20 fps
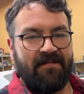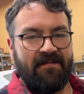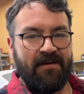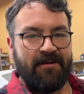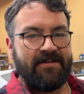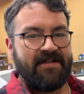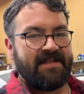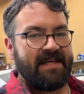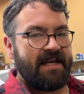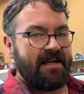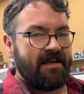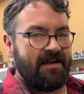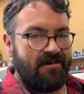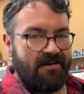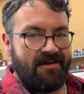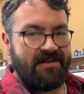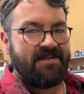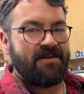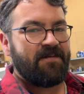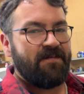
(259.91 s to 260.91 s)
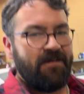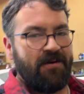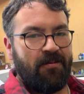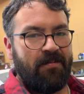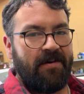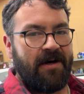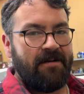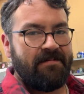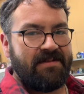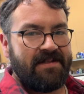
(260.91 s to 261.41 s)
fuel sending units or fuel
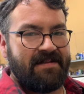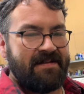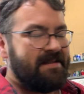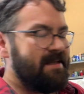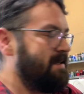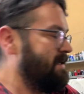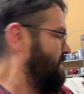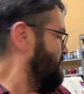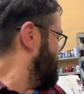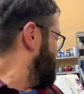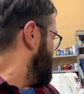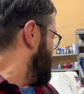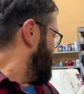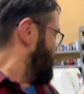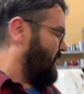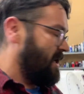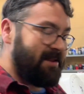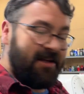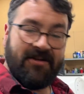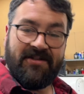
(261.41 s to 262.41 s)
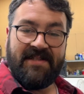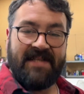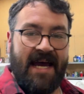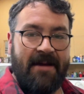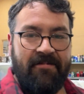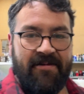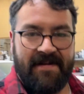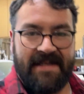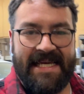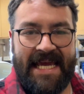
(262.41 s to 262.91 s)
pumps on those
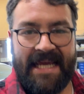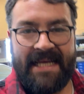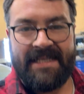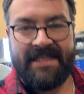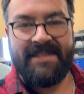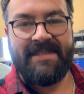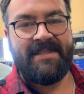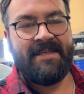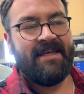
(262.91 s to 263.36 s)
type of tanks.